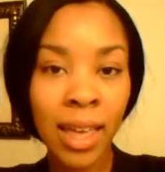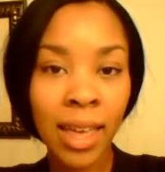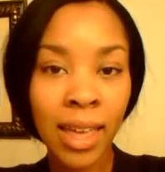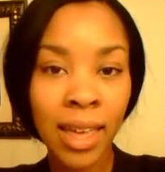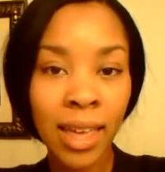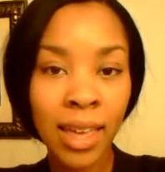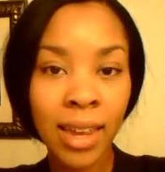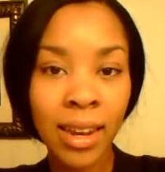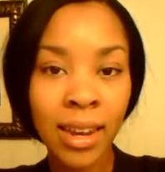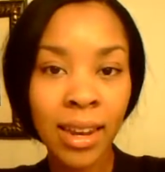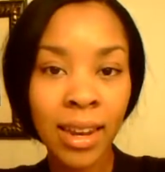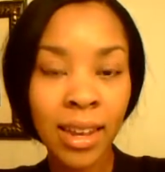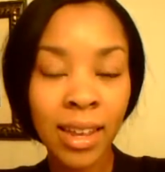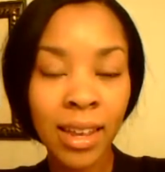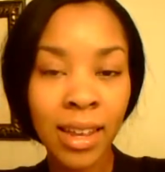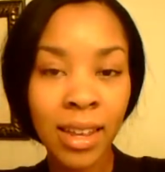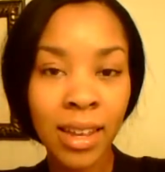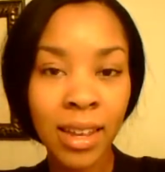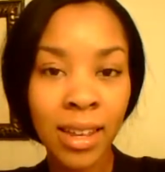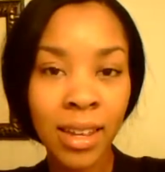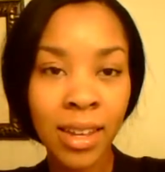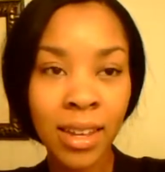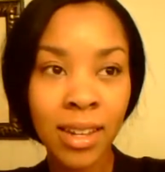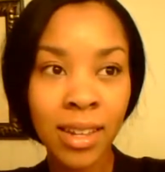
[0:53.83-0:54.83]
in
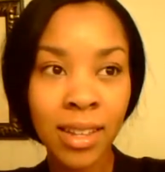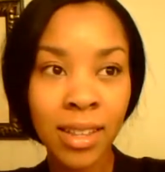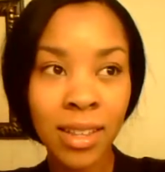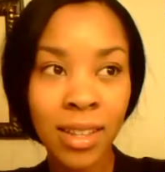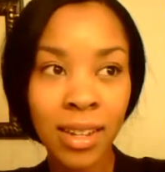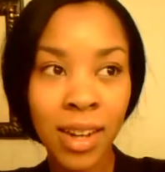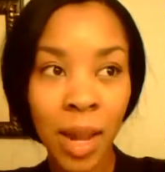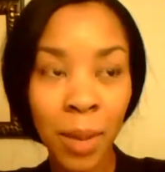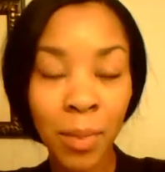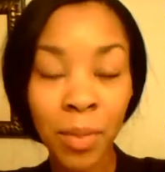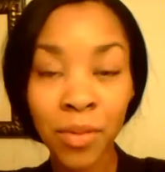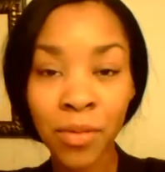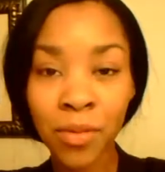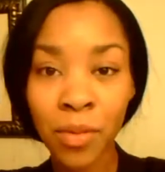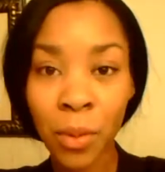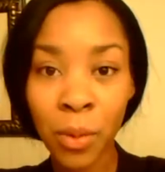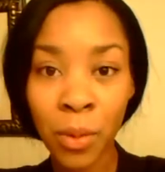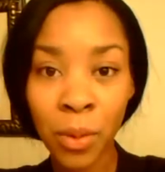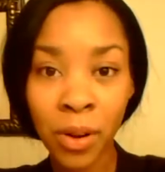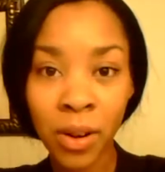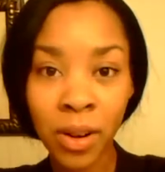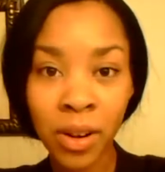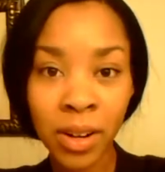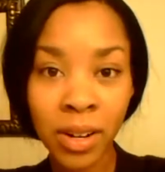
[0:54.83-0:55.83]
the night
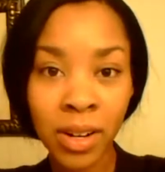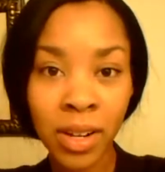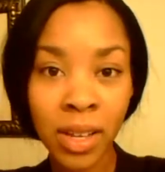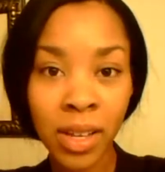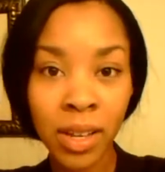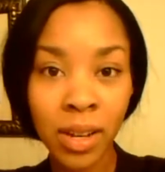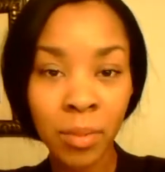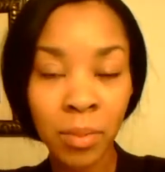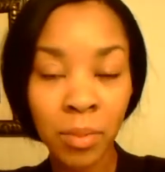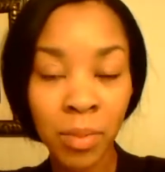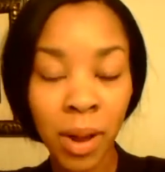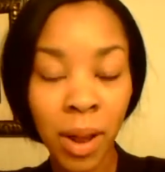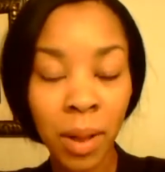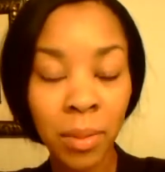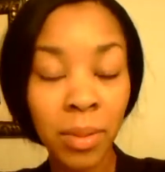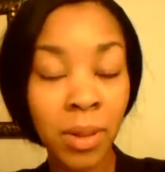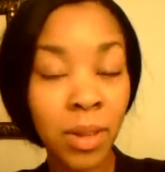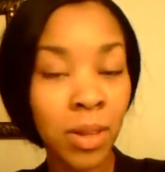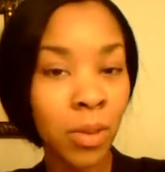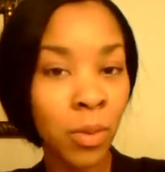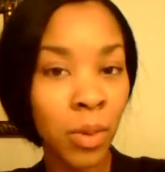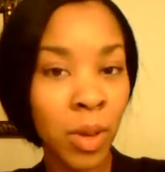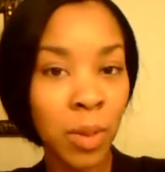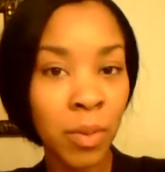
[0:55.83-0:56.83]
before and
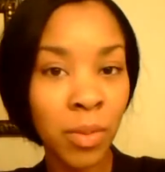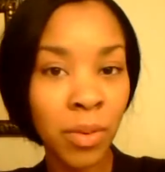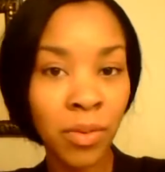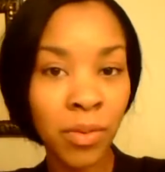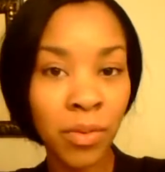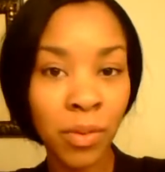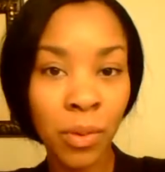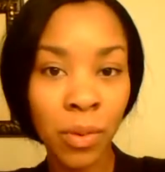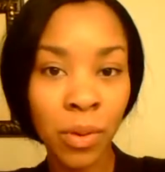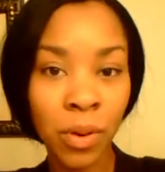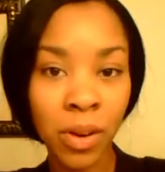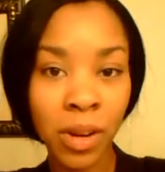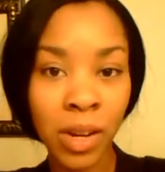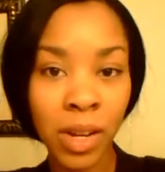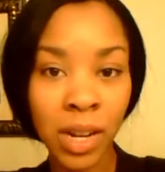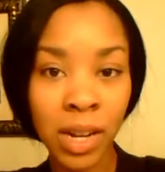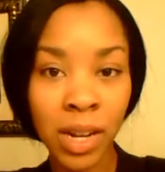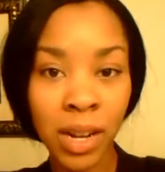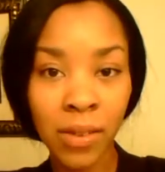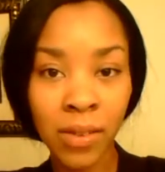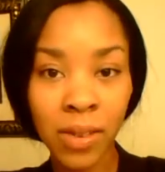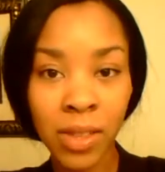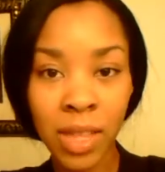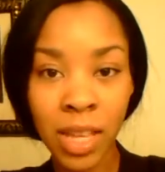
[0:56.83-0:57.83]
probably the week before,
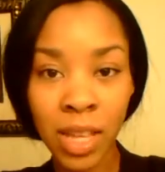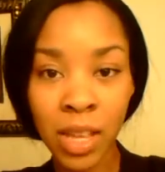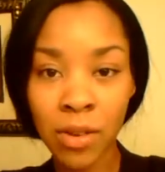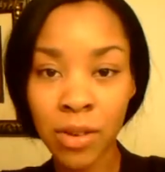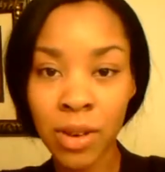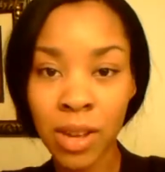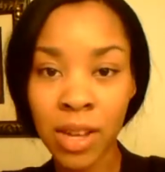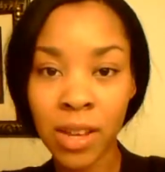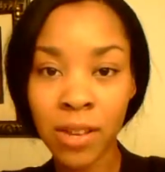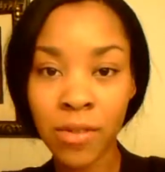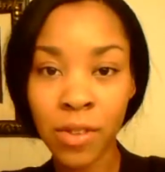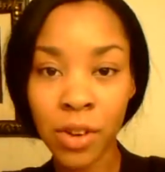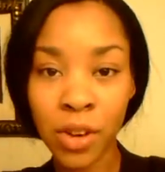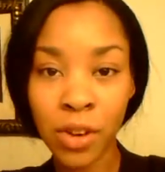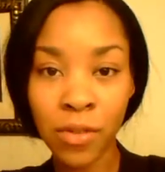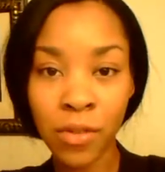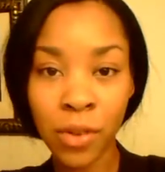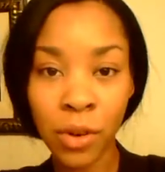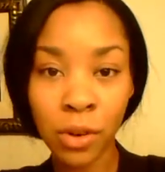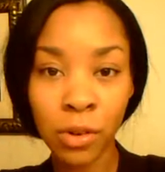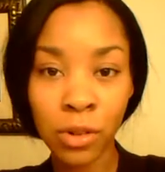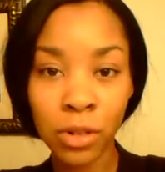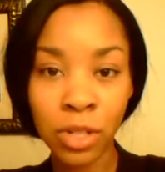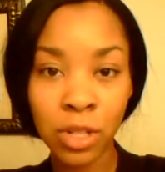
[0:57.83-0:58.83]
getting everything you need for your
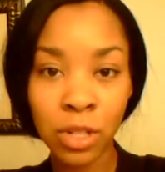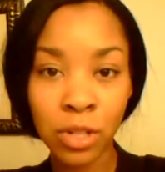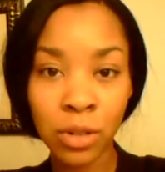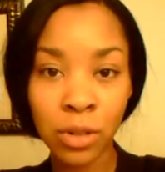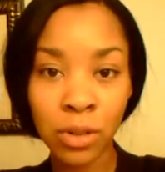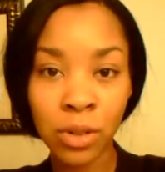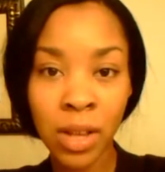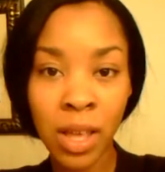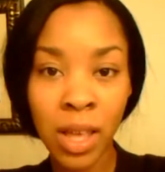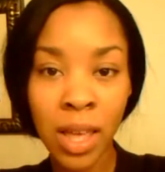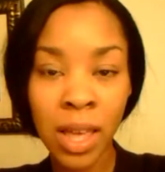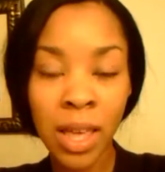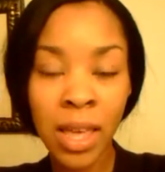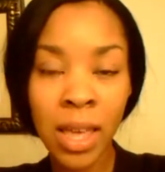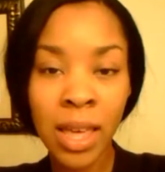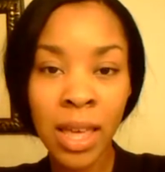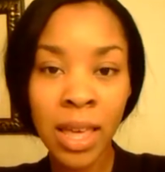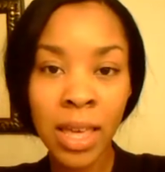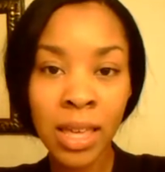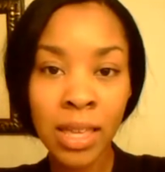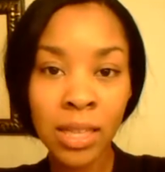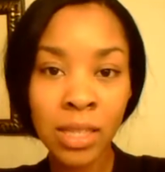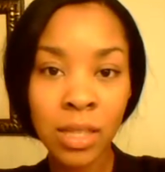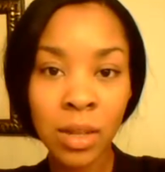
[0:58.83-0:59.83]
photo shoot,
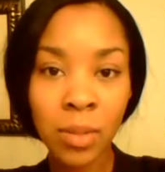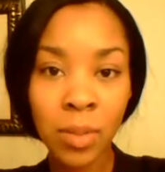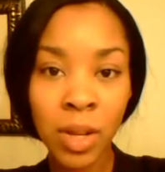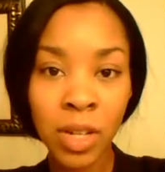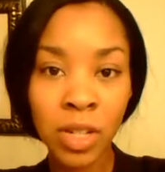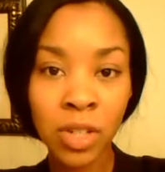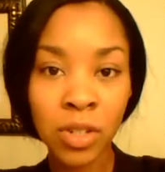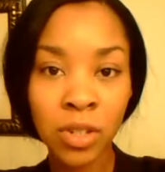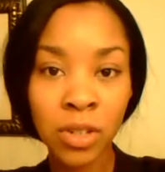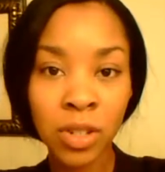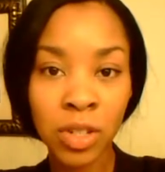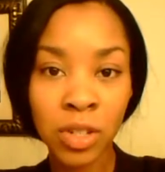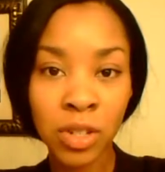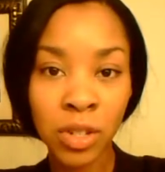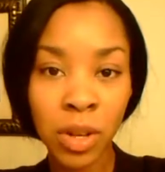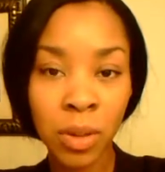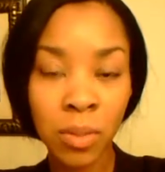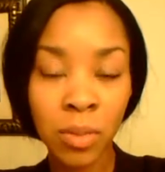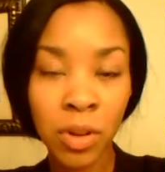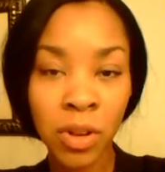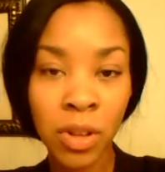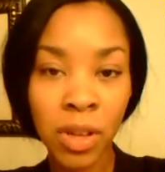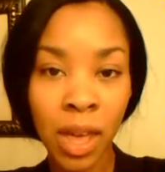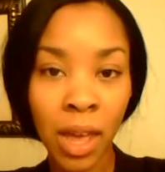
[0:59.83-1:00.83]
is to make sure that you
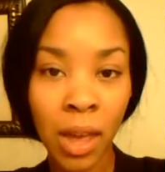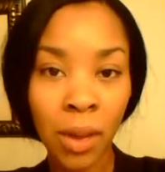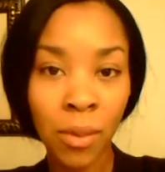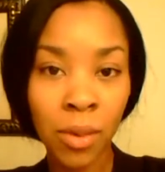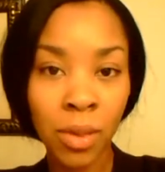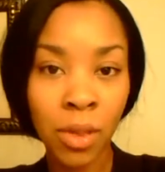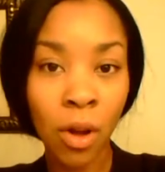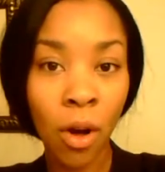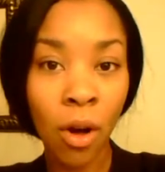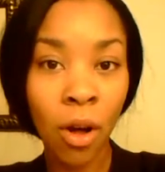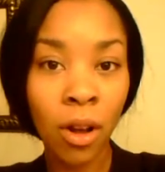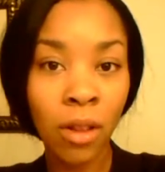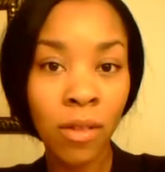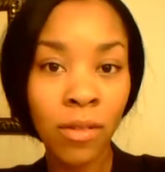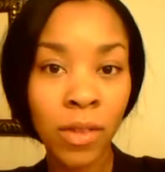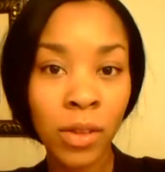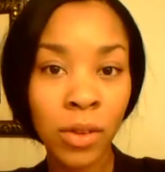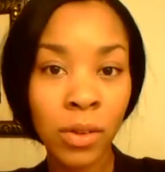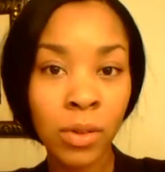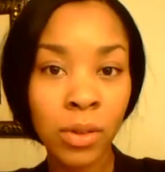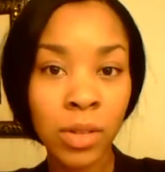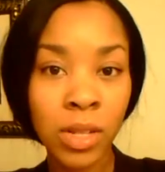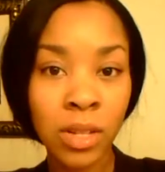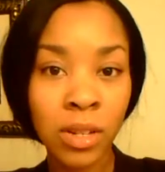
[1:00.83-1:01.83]
communicate with all of
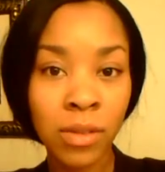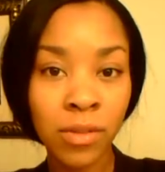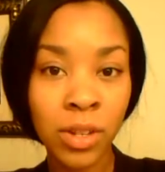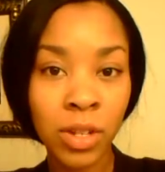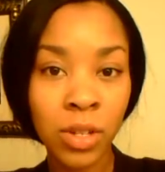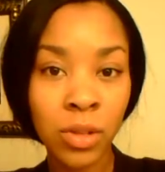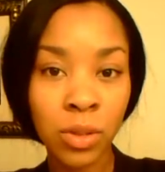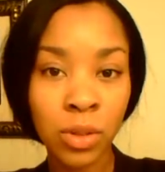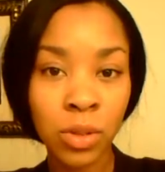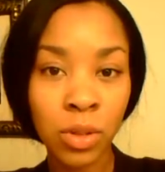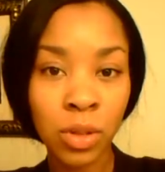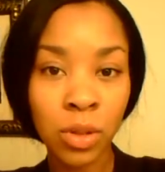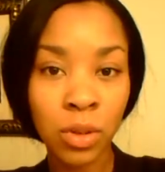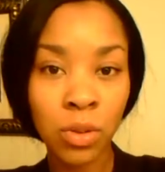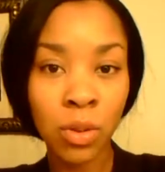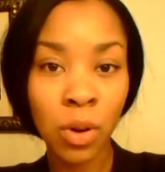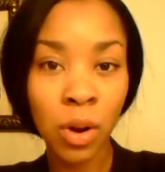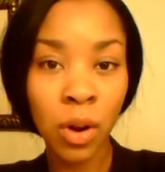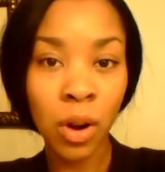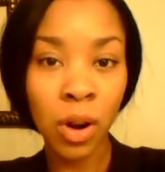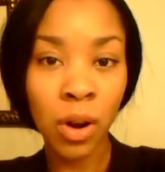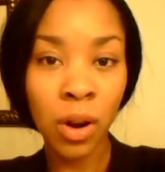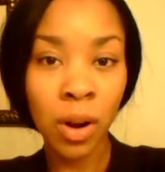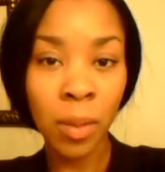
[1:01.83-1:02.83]
those individuals
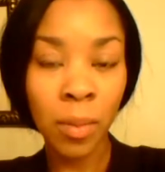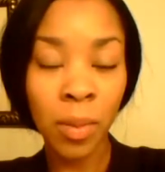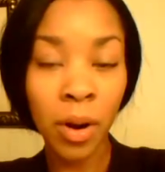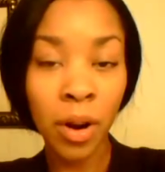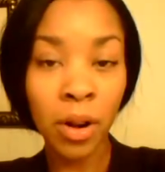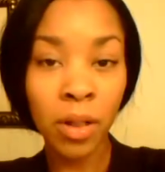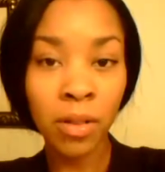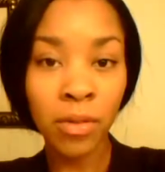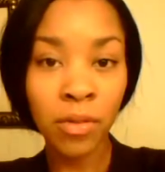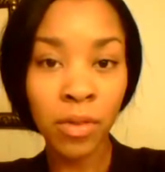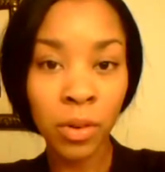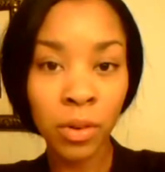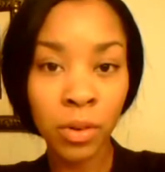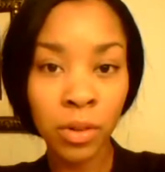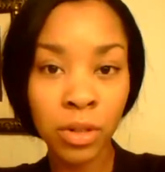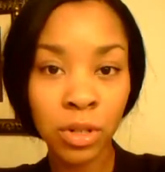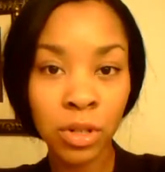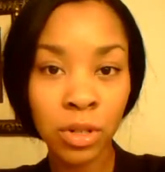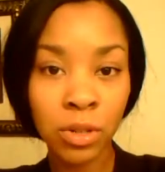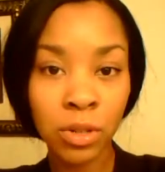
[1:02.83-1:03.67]
who are a part of the photo